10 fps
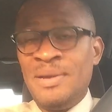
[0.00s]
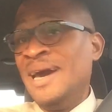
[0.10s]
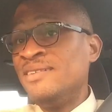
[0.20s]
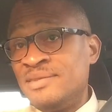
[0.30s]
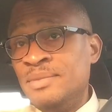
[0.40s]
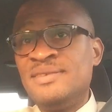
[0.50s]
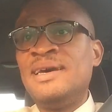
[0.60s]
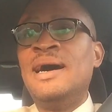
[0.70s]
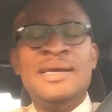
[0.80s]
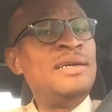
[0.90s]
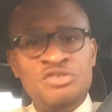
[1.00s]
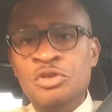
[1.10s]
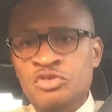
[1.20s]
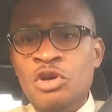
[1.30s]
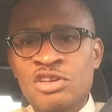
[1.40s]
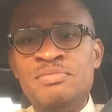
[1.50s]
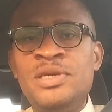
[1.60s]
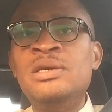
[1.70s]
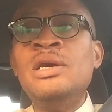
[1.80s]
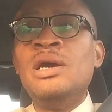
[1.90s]
My estimates are that it's going to cost
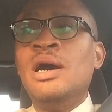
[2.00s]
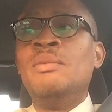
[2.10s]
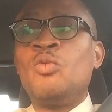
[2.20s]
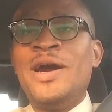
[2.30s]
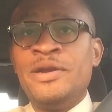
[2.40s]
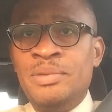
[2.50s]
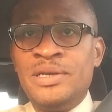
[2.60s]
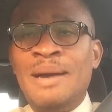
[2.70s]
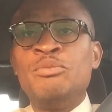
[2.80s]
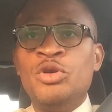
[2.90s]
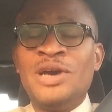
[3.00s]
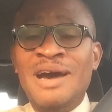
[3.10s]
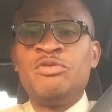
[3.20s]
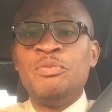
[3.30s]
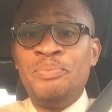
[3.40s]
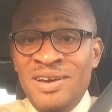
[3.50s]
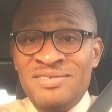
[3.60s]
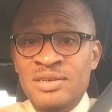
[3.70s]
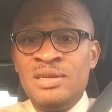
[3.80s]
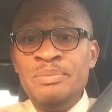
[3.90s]
me quite a bit. I'm going to have to
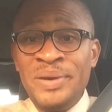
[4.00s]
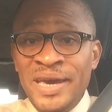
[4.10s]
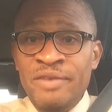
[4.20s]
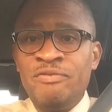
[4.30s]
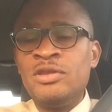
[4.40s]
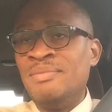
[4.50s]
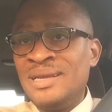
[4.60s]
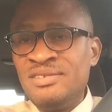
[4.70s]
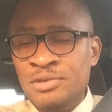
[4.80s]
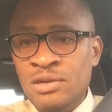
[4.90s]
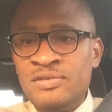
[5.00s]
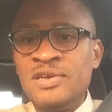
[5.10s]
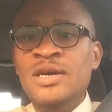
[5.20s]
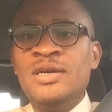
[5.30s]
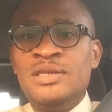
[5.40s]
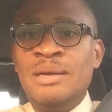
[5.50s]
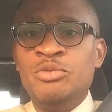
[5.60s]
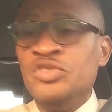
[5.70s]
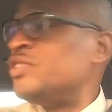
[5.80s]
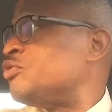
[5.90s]
personally pay for the materials that
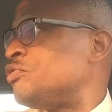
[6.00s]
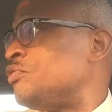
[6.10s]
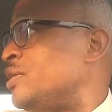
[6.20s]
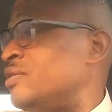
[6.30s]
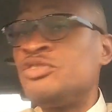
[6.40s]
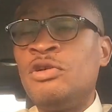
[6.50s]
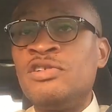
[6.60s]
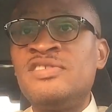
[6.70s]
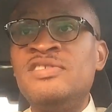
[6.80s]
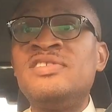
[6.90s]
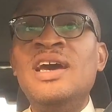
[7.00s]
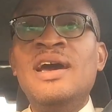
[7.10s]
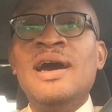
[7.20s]
I'm using to create these courses.